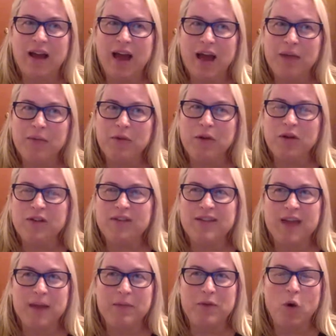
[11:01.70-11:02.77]
I'm
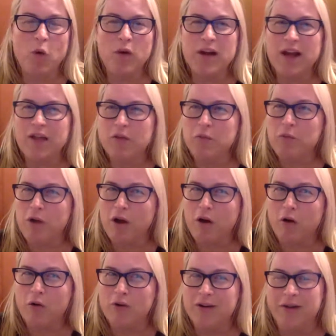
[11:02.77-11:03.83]
going on the
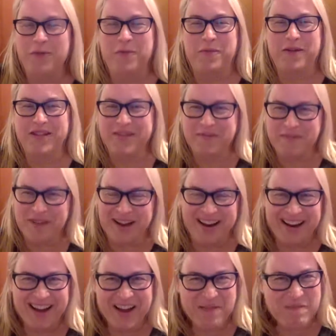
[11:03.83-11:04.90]
road with
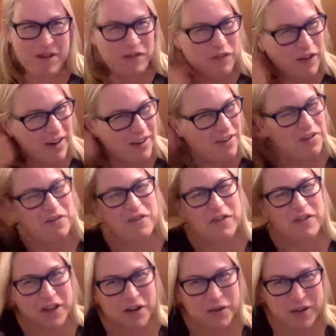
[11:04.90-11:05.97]
my friend and her
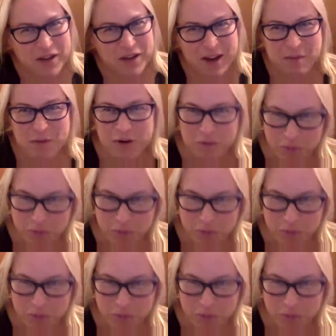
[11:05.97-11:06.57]
video camera, and we're